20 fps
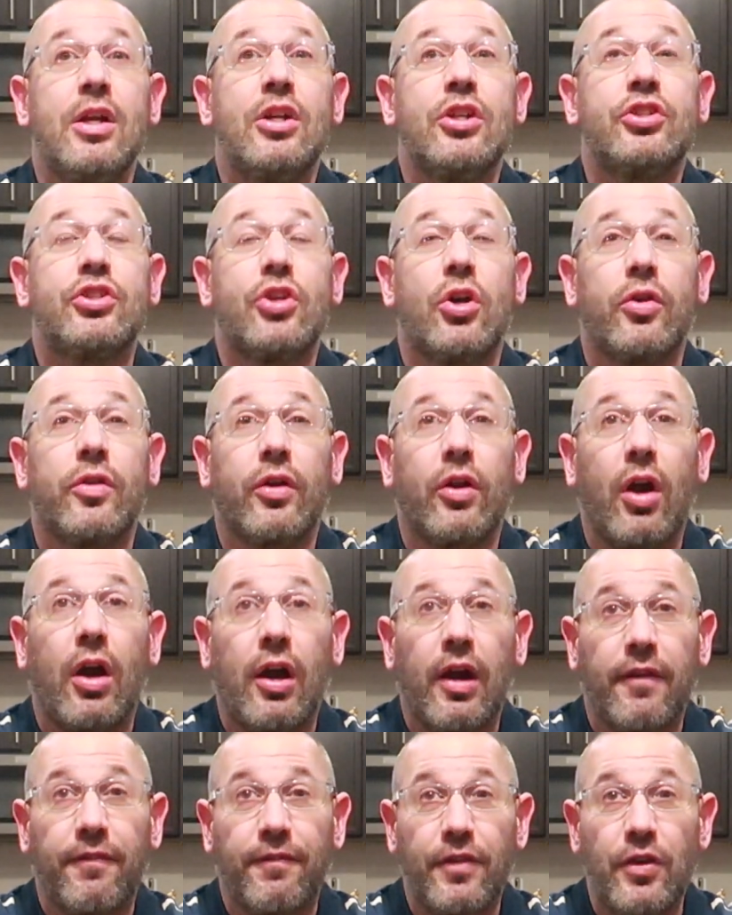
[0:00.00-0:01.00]
So there
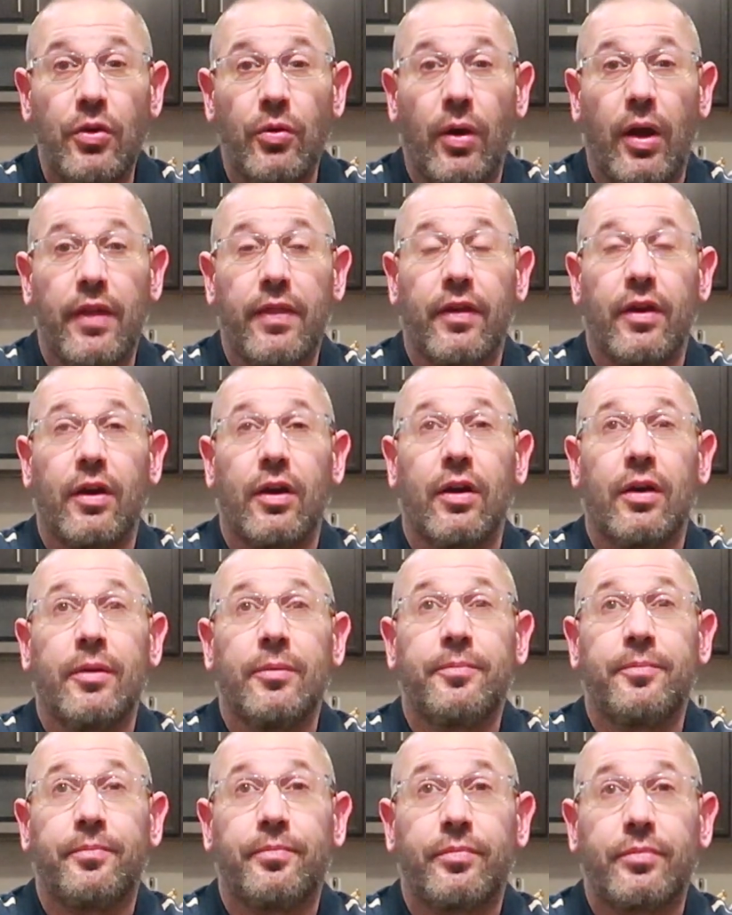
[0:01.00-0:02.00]
are a few other
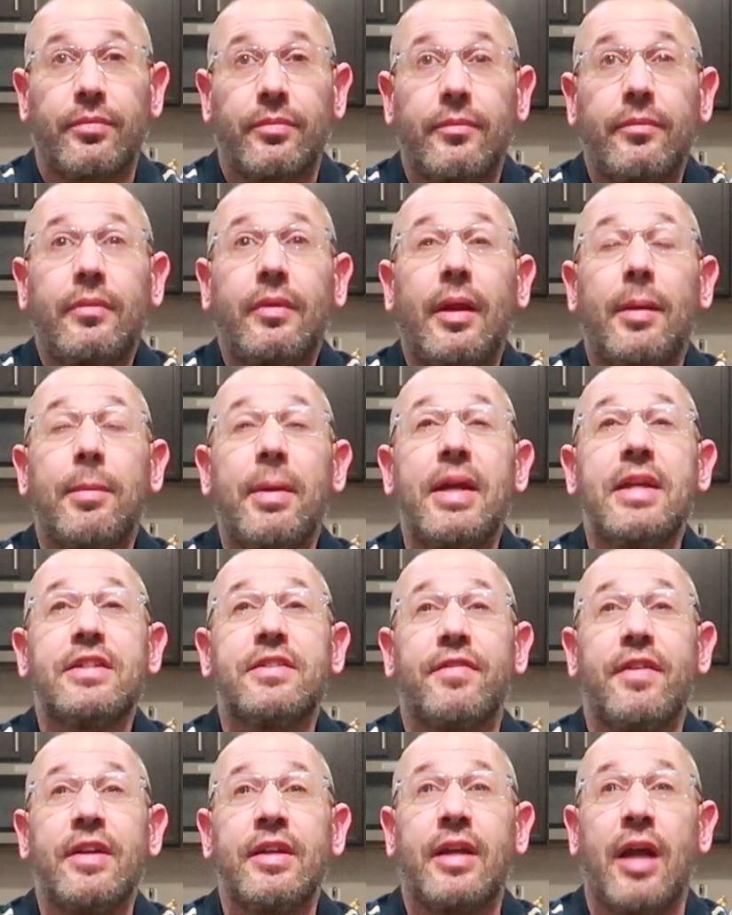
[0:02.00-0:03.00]
means
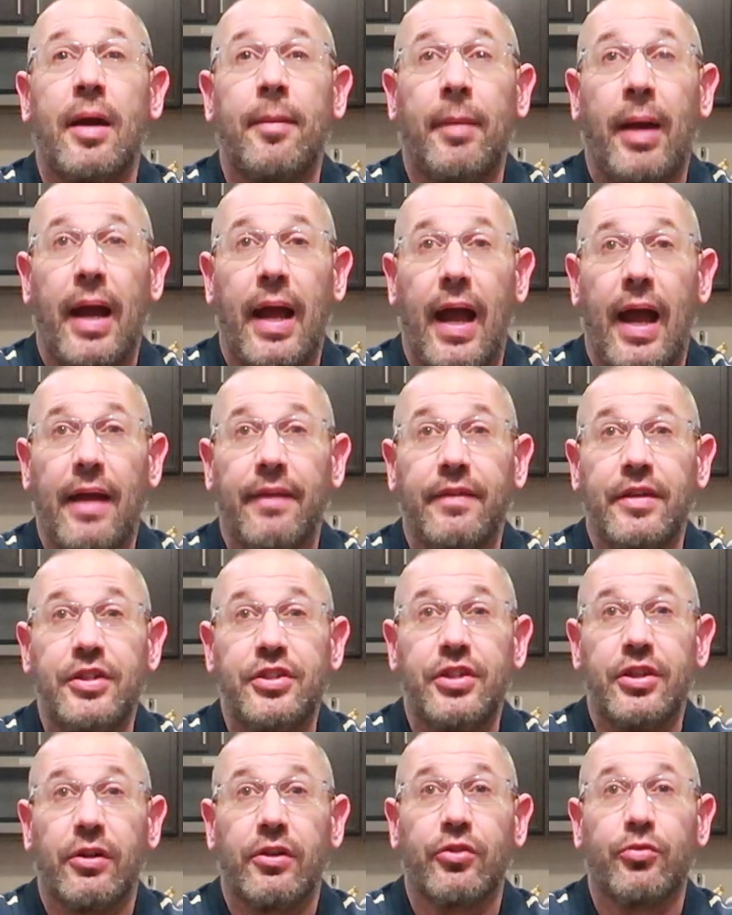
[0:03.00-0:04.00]
of income I had this
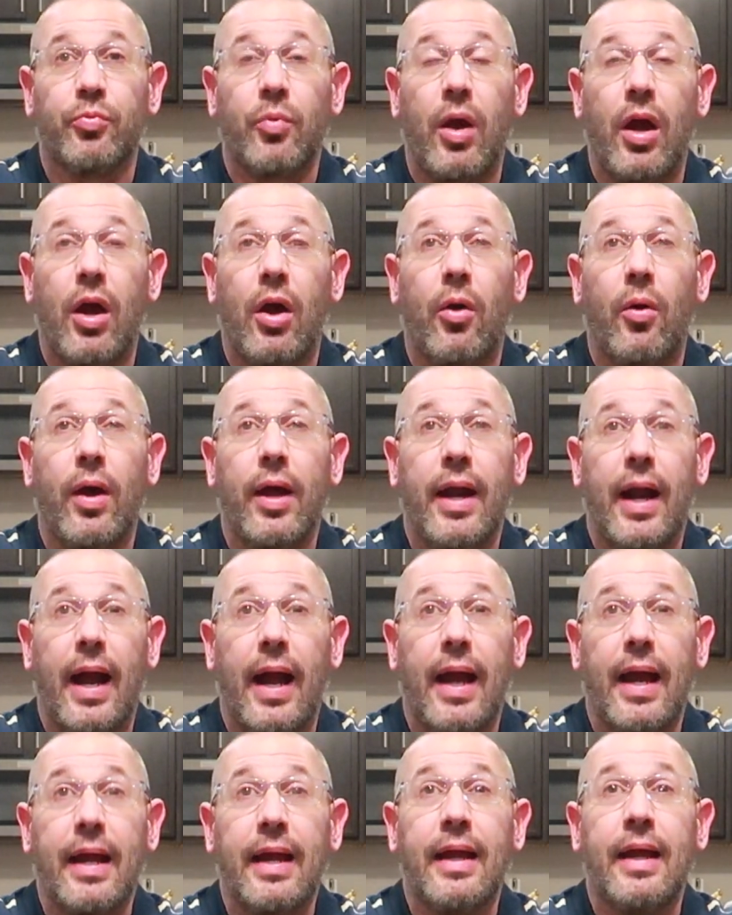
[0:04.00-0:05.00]
year as well, and
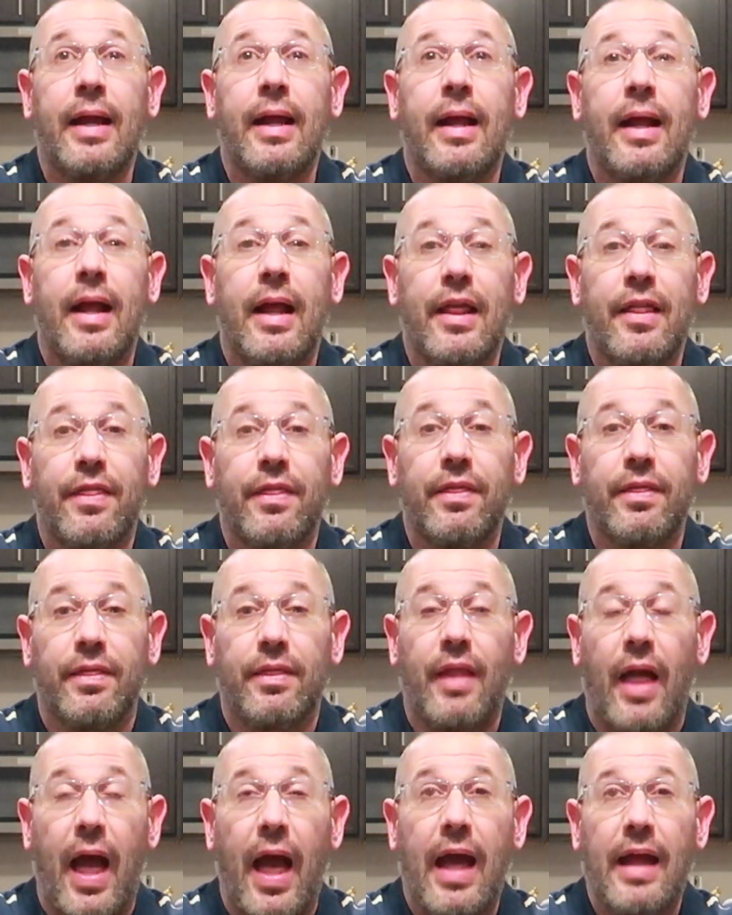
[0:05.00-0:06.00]
I
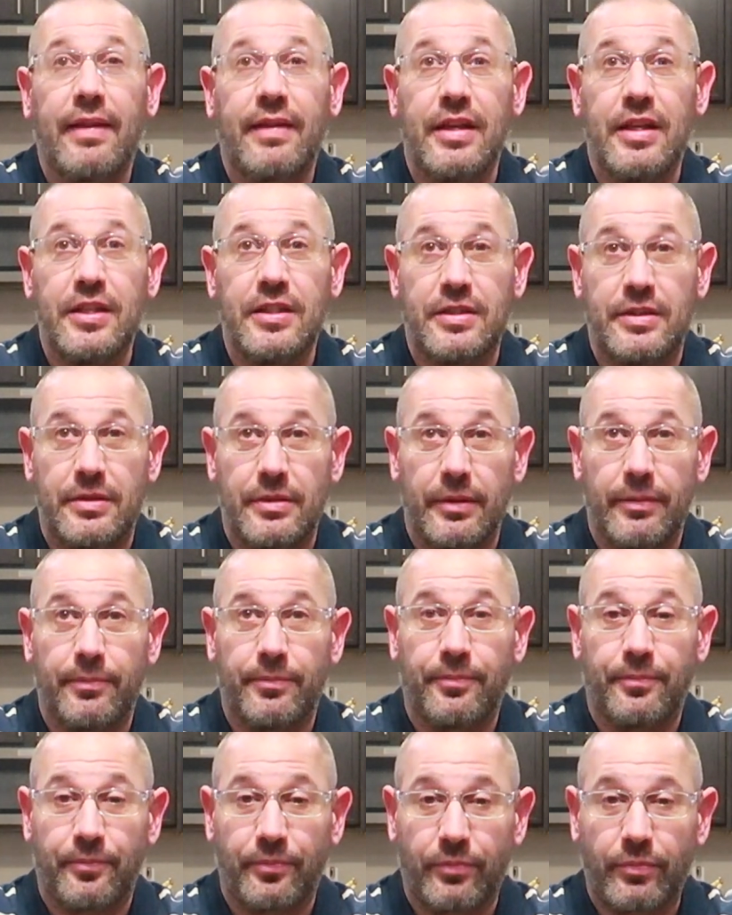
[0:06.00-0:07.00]
had these
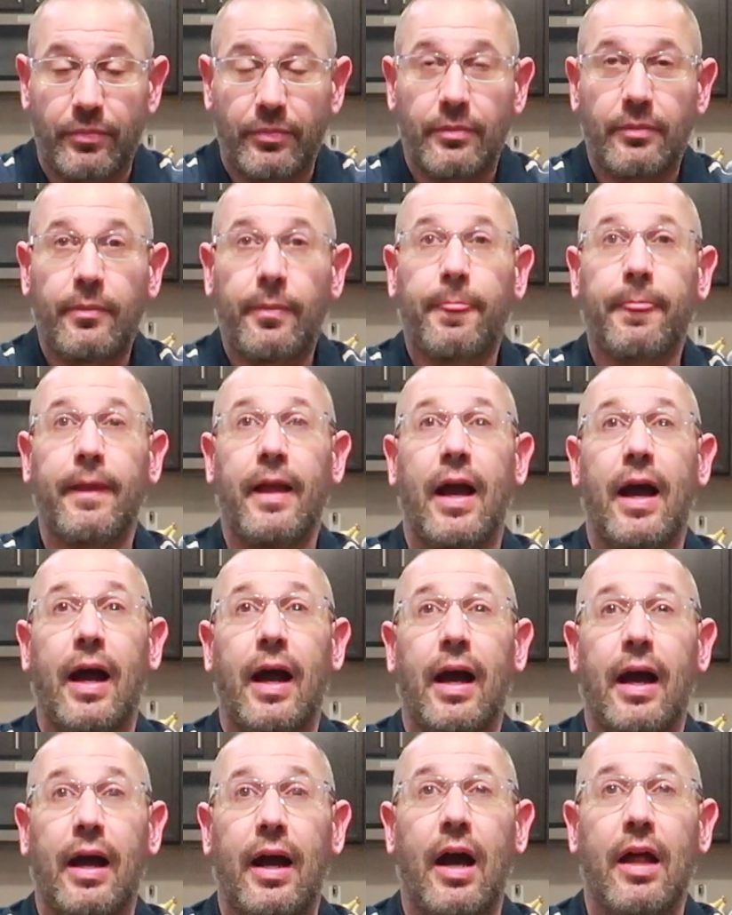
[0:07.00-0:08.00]

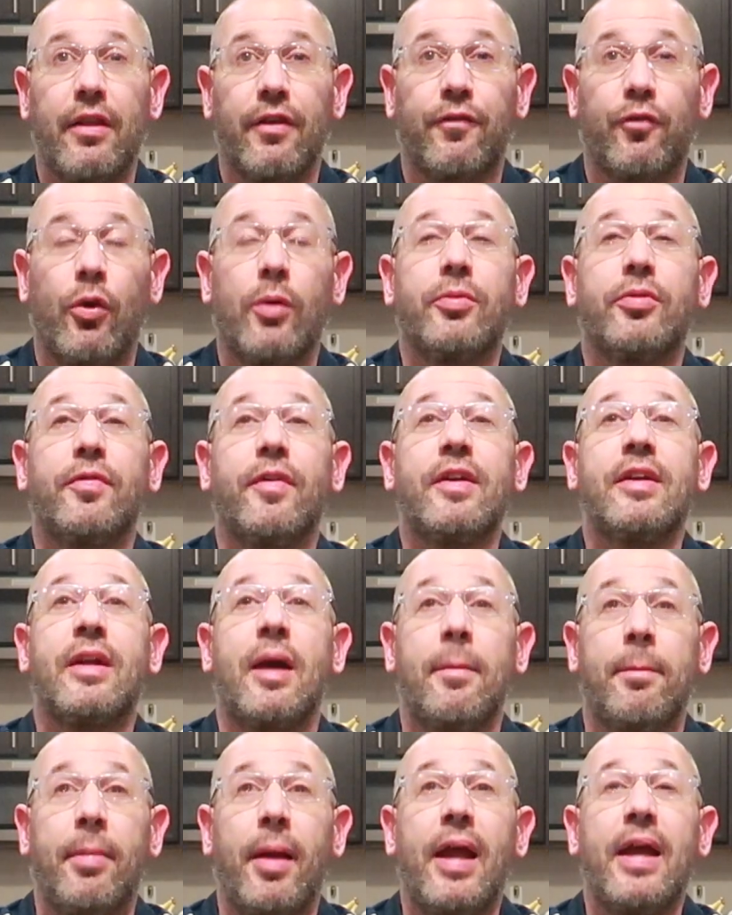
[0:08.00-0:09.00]
other forms of
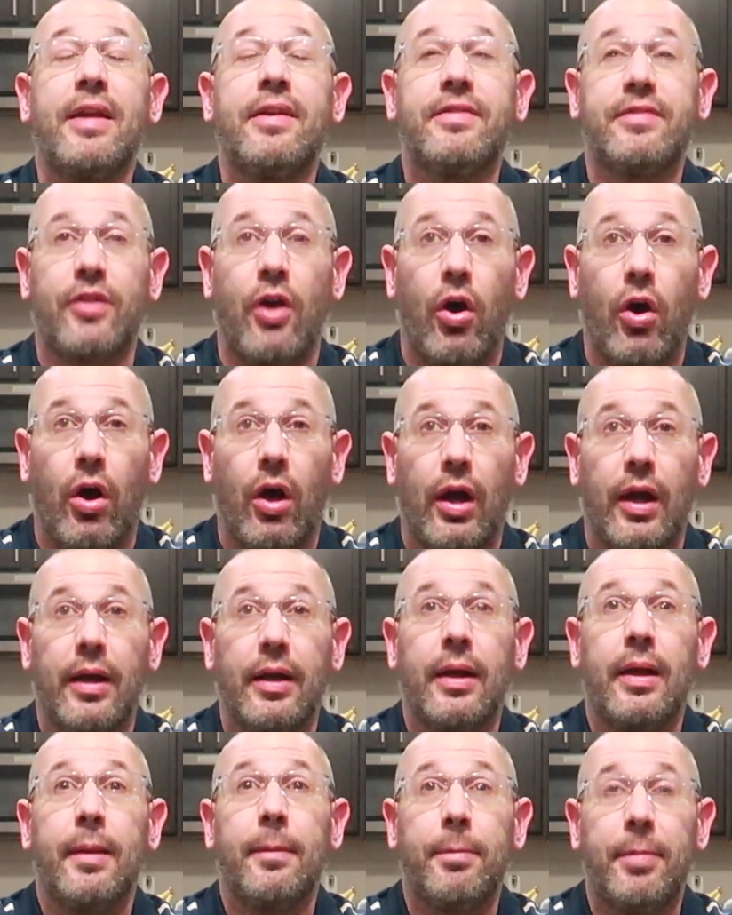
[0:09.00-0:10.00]
income based
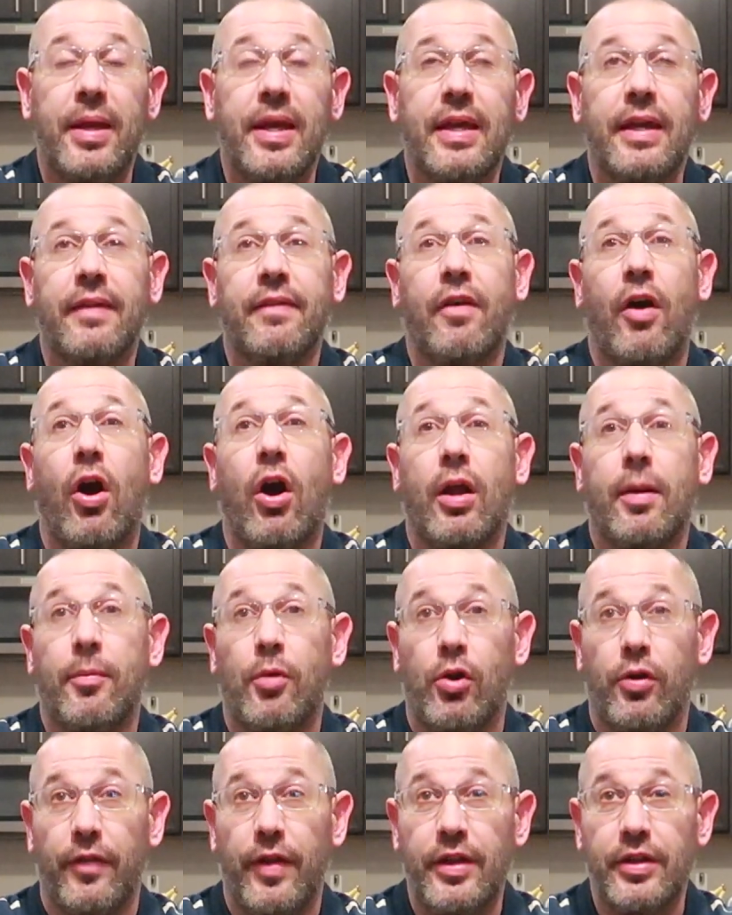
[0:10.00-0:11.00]
on being in the
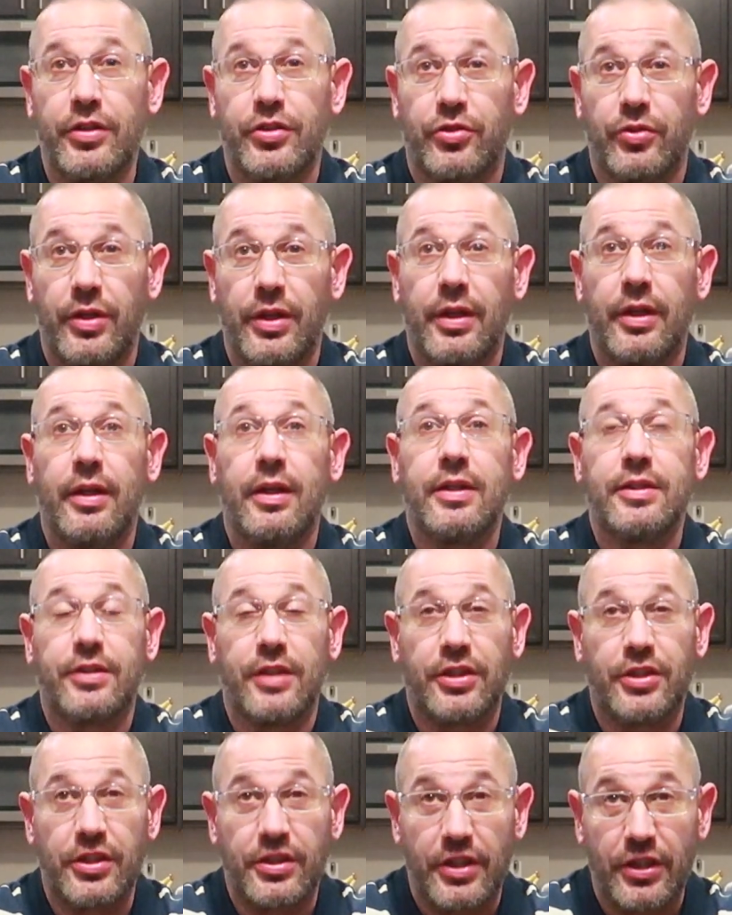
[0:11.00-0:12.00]
automotive industry,
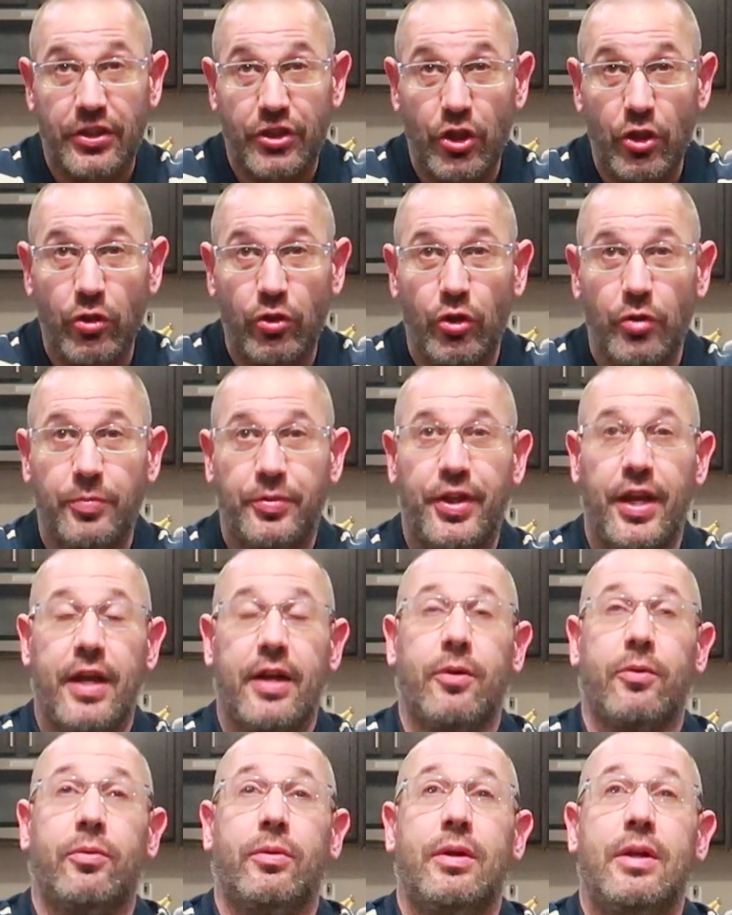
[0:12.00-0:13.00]
such as this YouTube
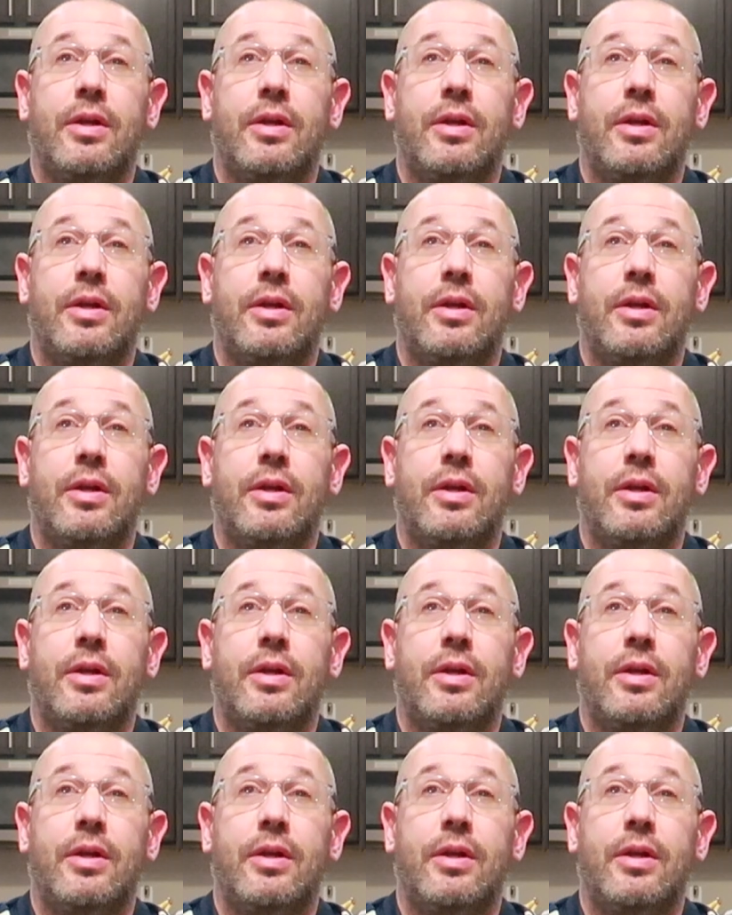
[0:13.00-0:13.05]
channel.